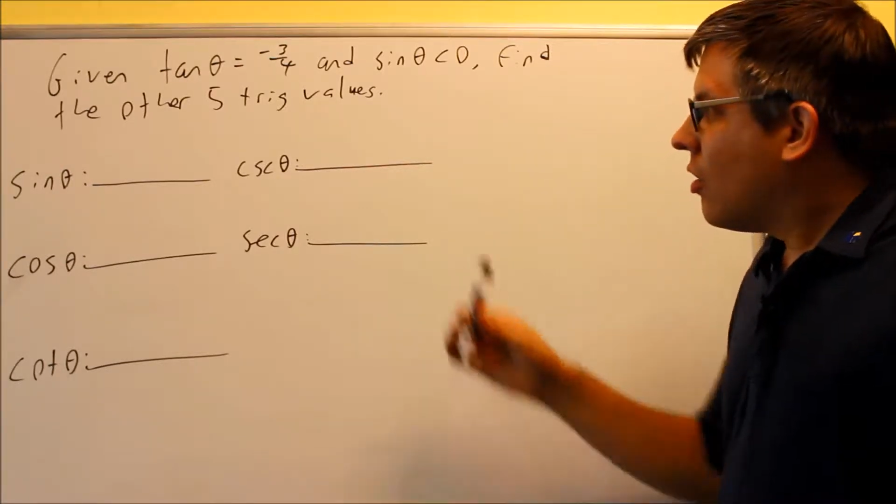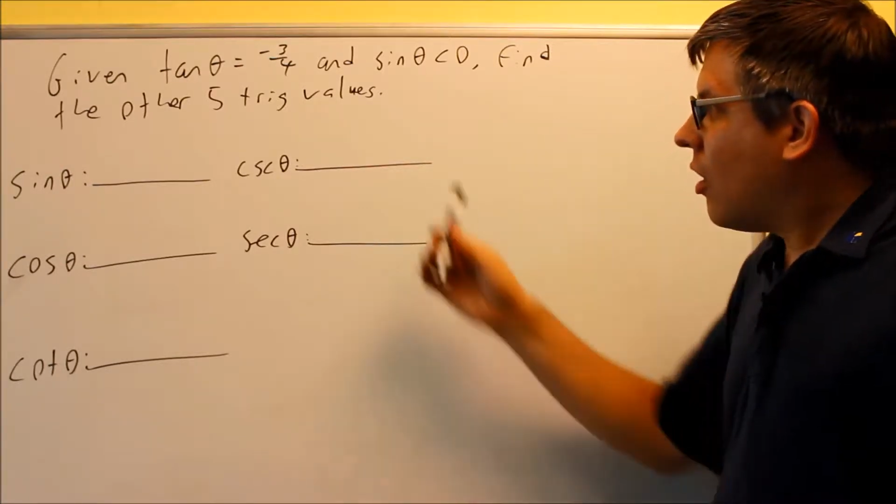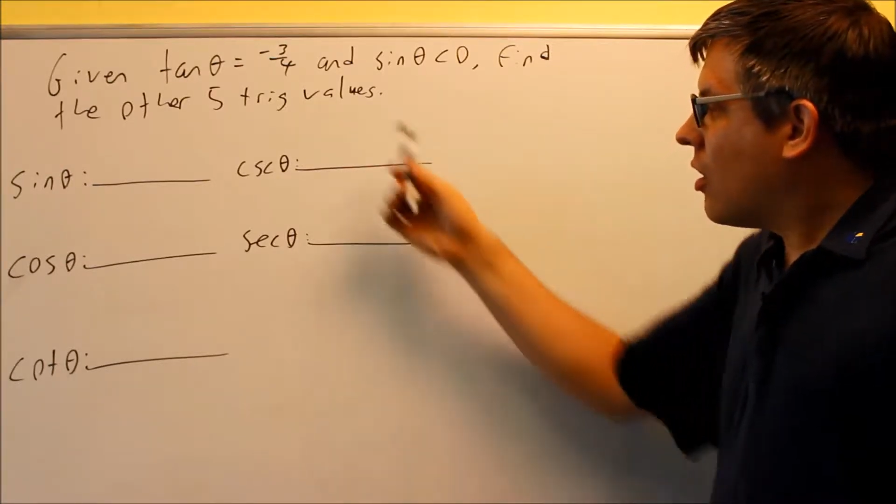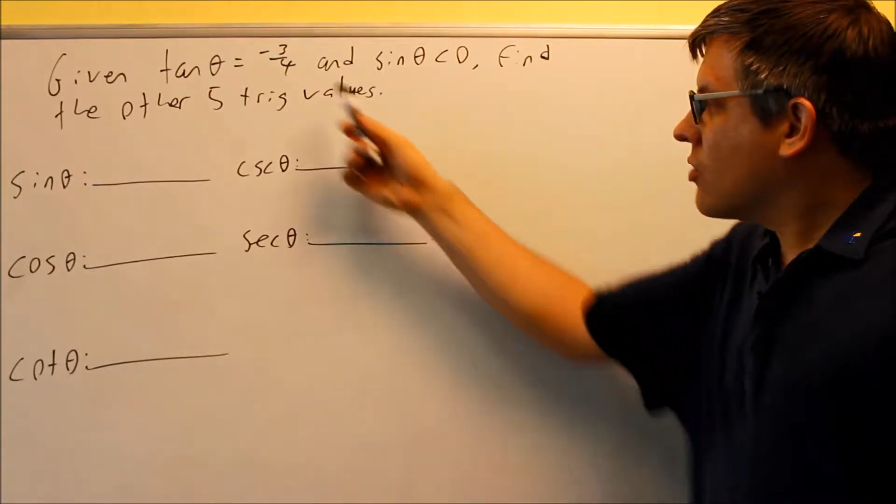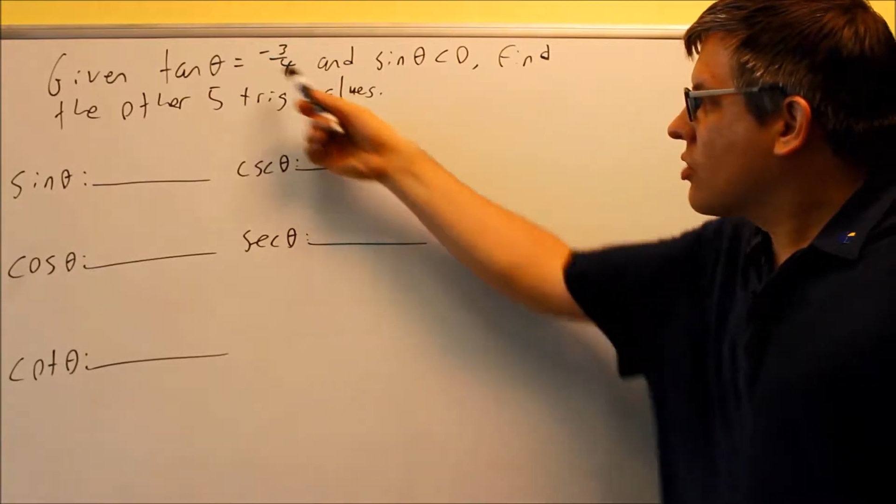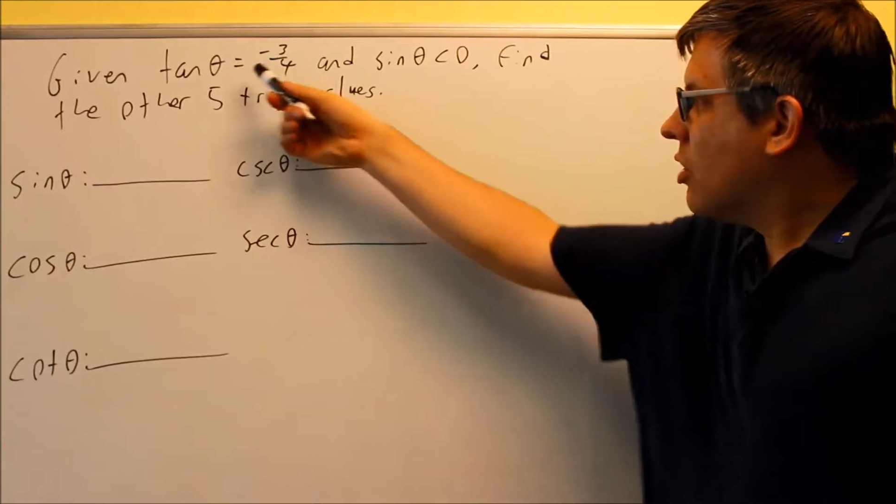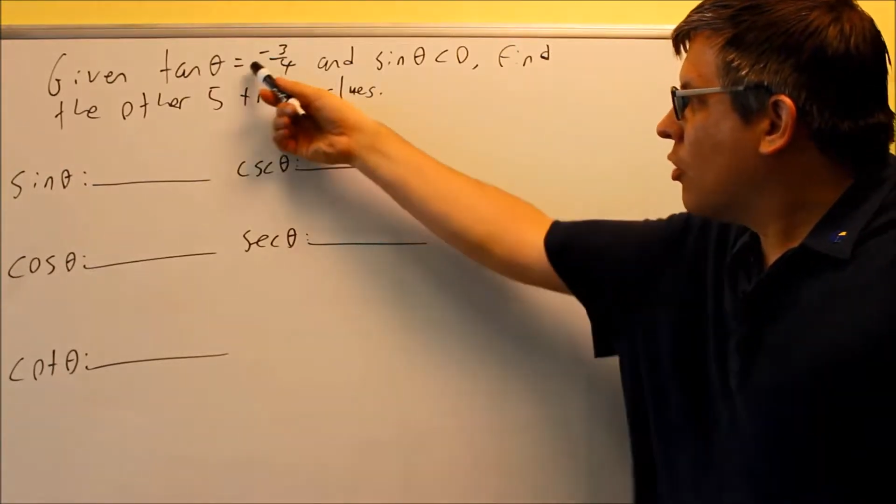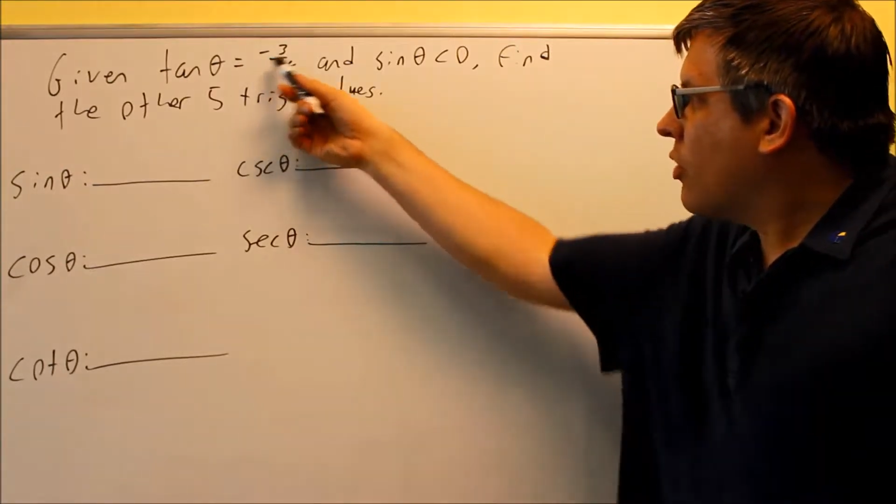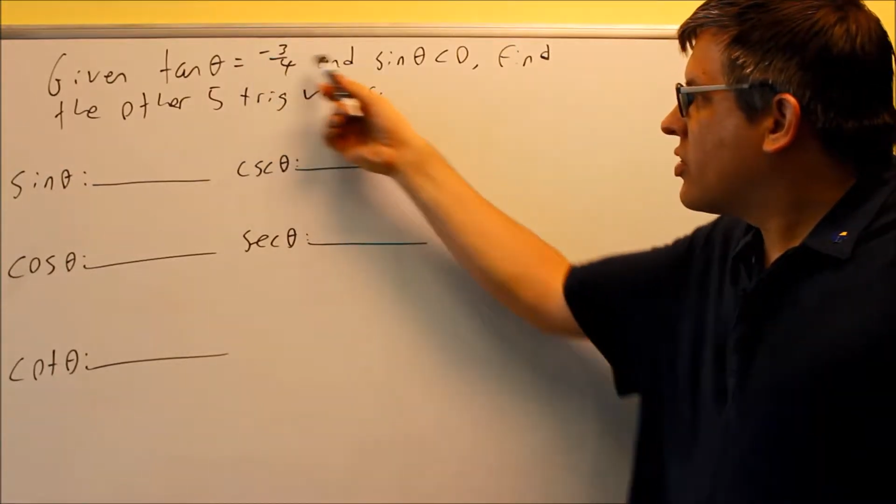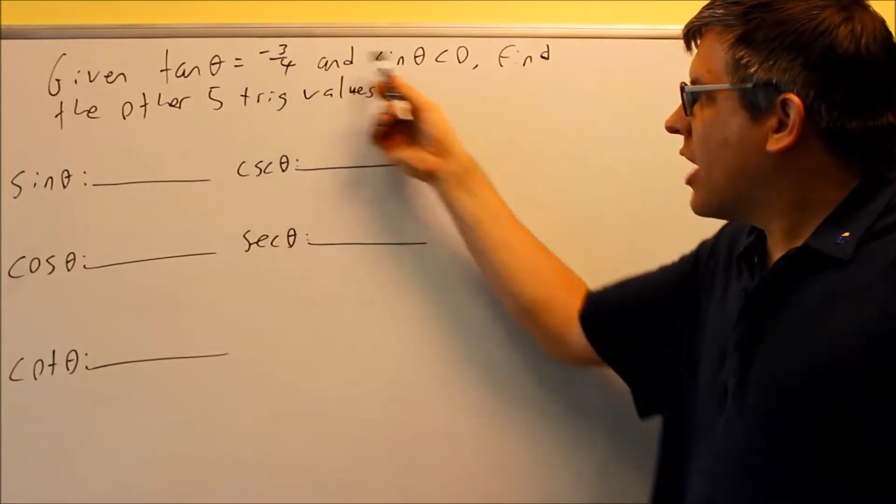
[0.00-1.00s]
Also,
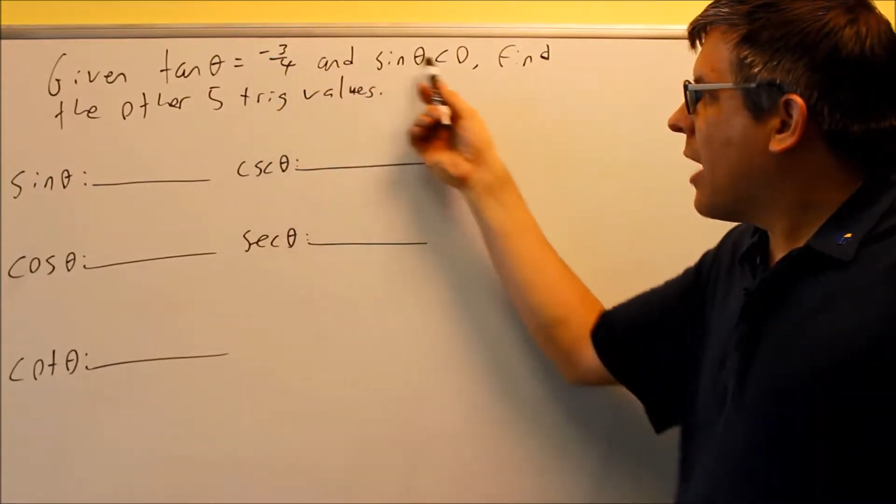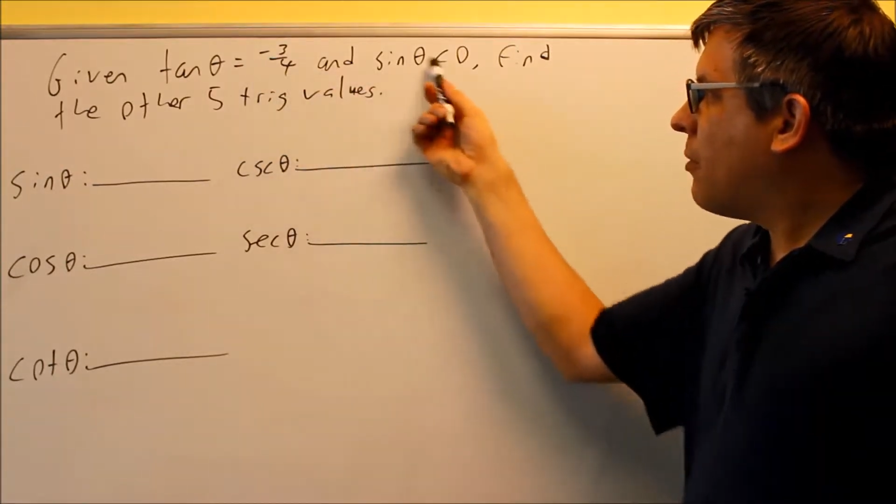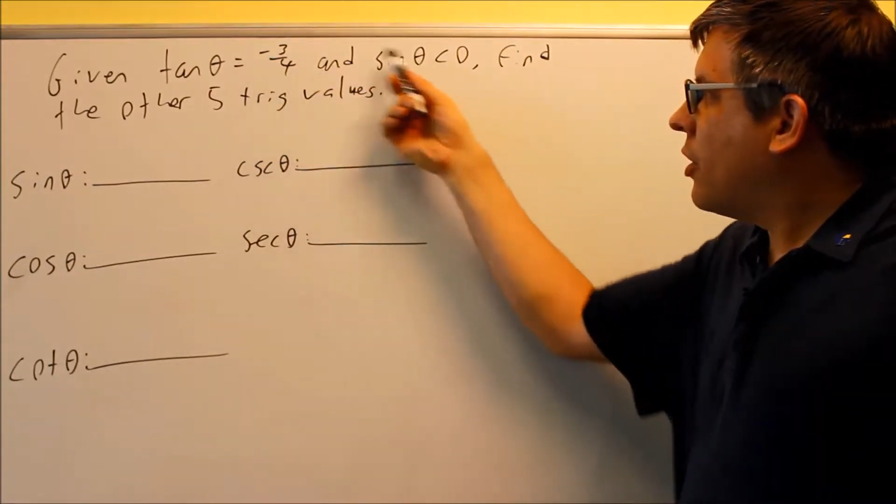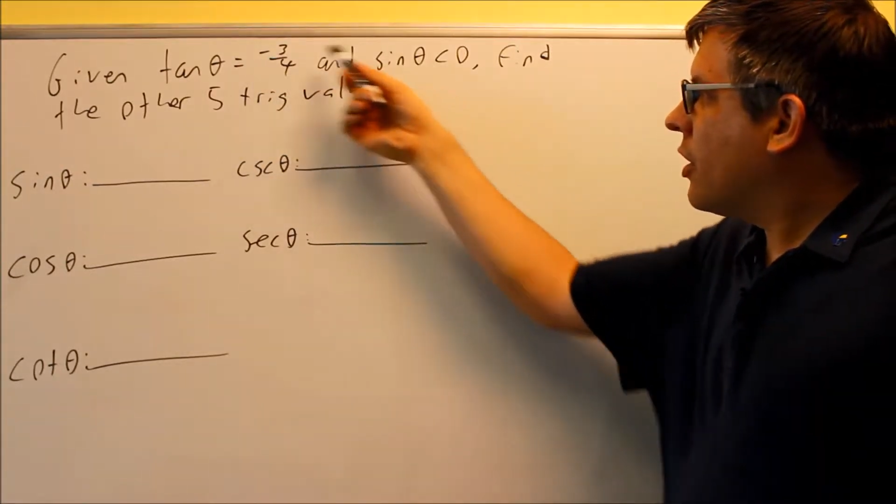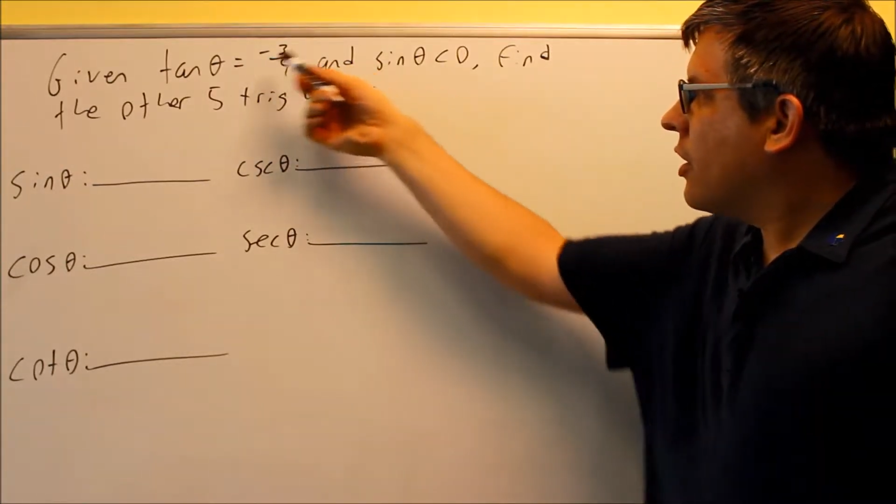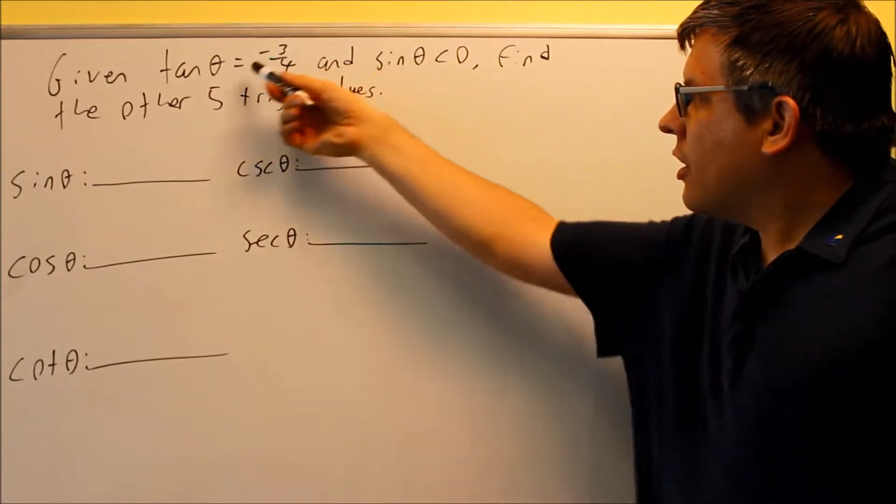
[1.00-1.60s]
what's happening